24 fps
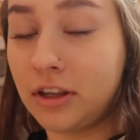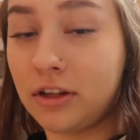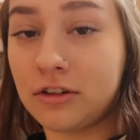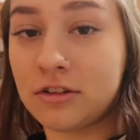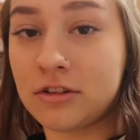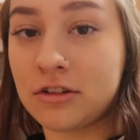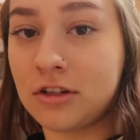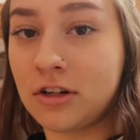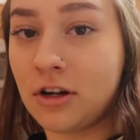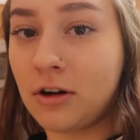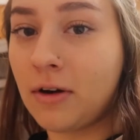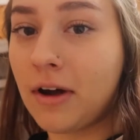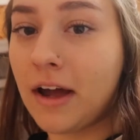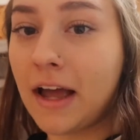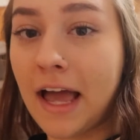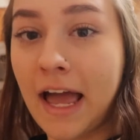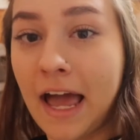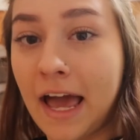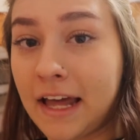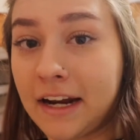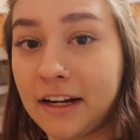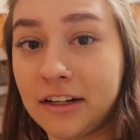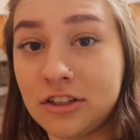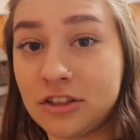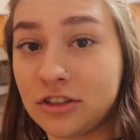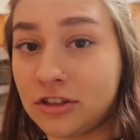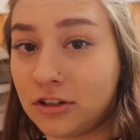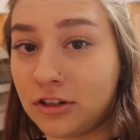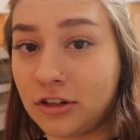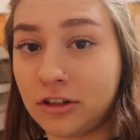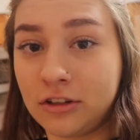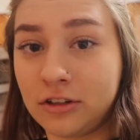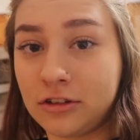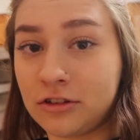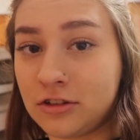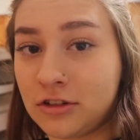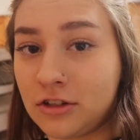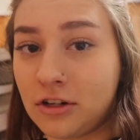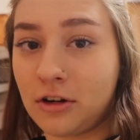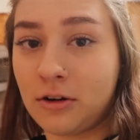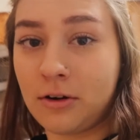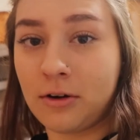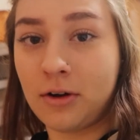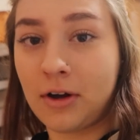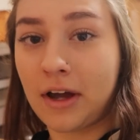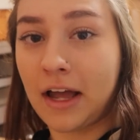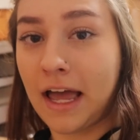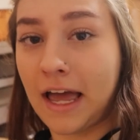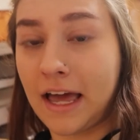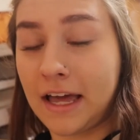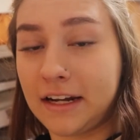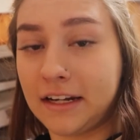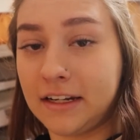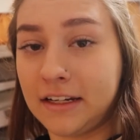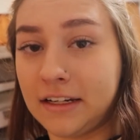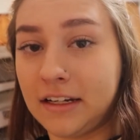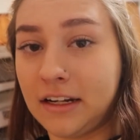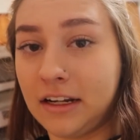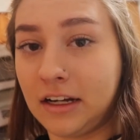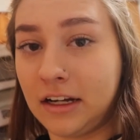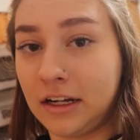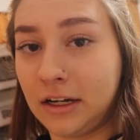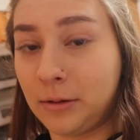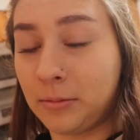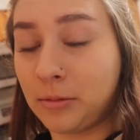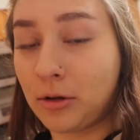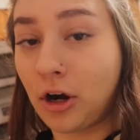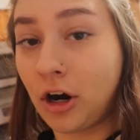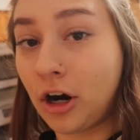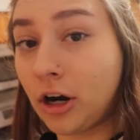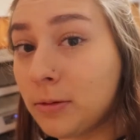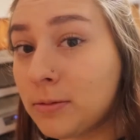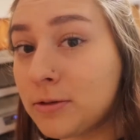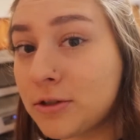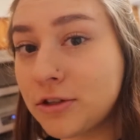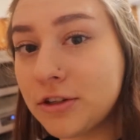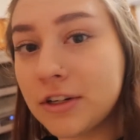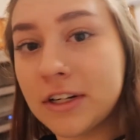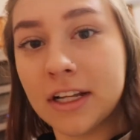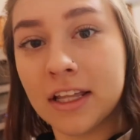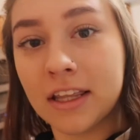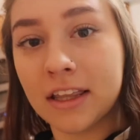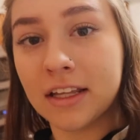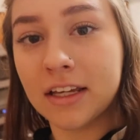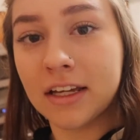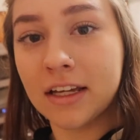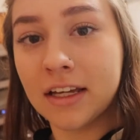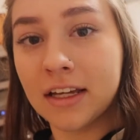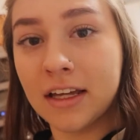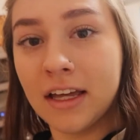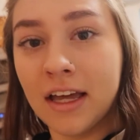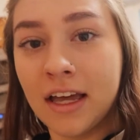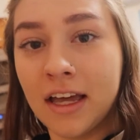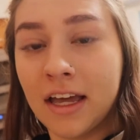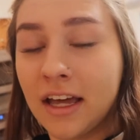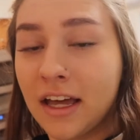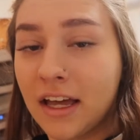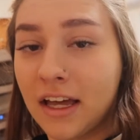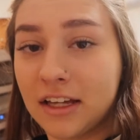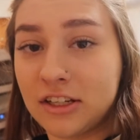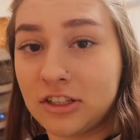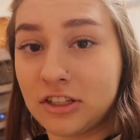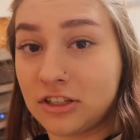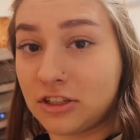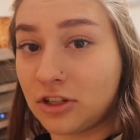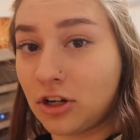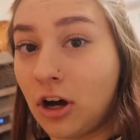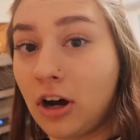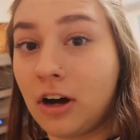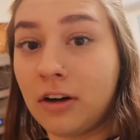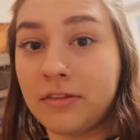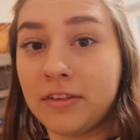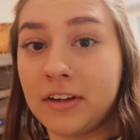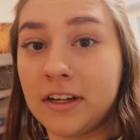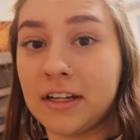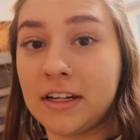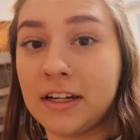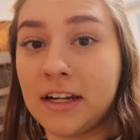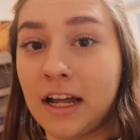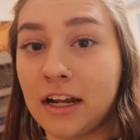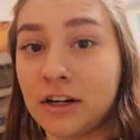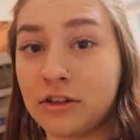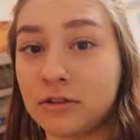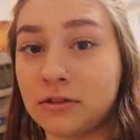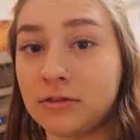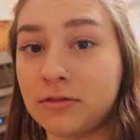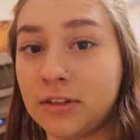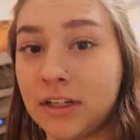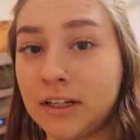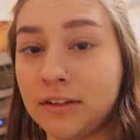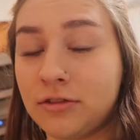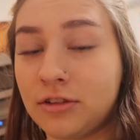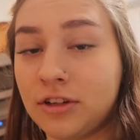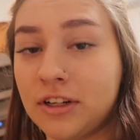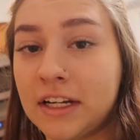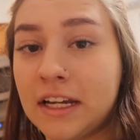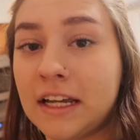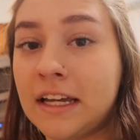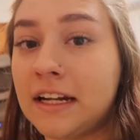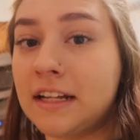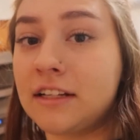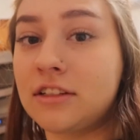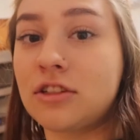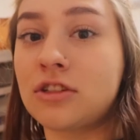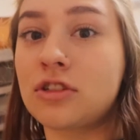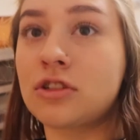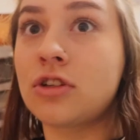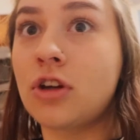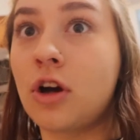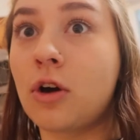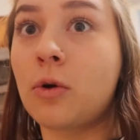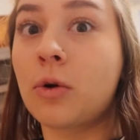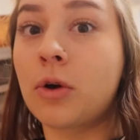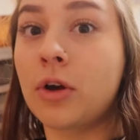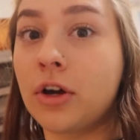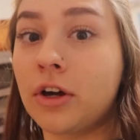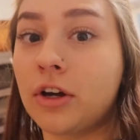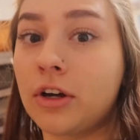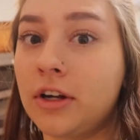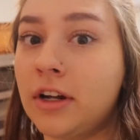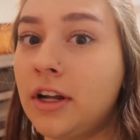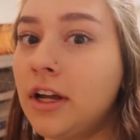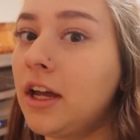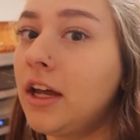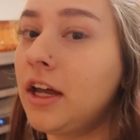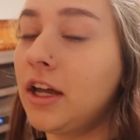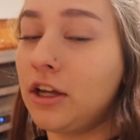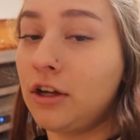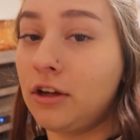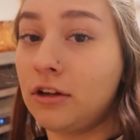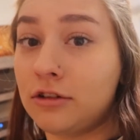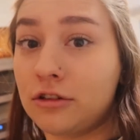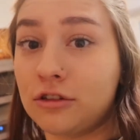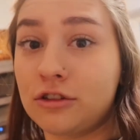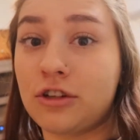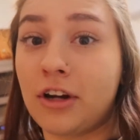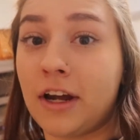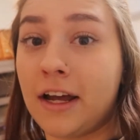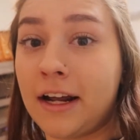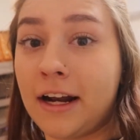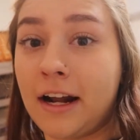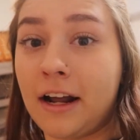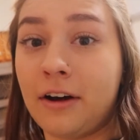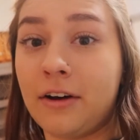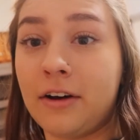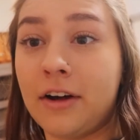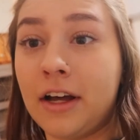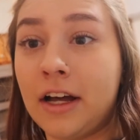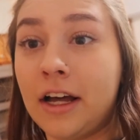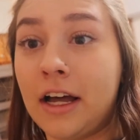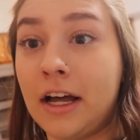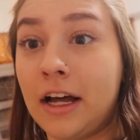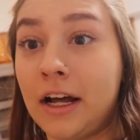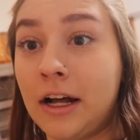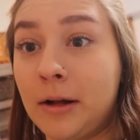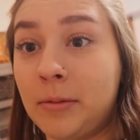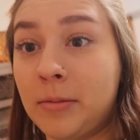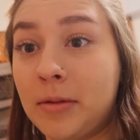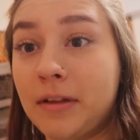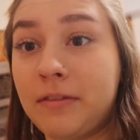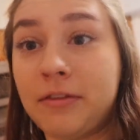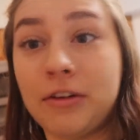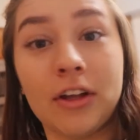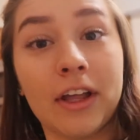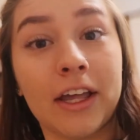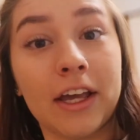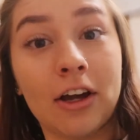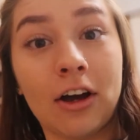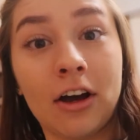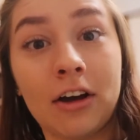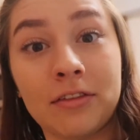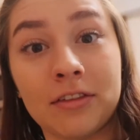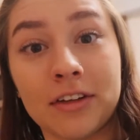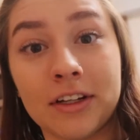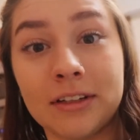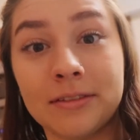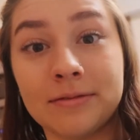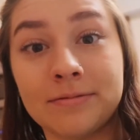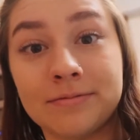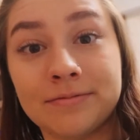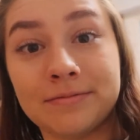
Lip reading: There's no added sugar, there's no added carbs or anything. It's just coffee and natural flavoring, and it's so good. You should try it out if you like coffee.